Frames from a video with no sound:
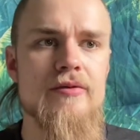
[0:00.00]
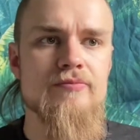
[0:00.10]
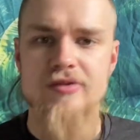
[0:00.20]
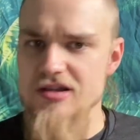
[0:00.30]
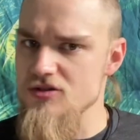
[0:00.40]

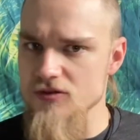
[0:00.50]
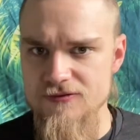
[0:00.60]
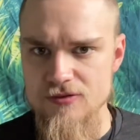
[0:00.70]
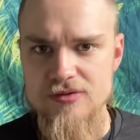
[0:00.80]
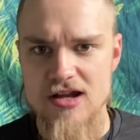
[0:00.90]
Let's go
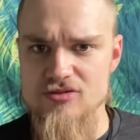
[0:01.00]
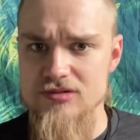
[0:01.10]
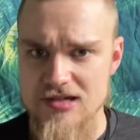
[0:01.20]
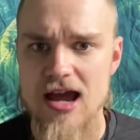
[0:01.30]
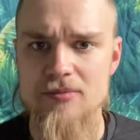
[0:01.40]
through the actual
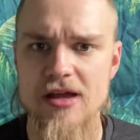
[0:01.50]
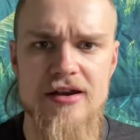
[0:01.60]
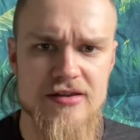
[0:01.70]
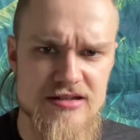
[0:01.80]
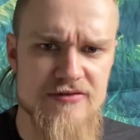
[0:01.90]
timeline
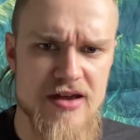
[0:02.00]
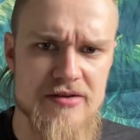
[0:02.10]
of this event.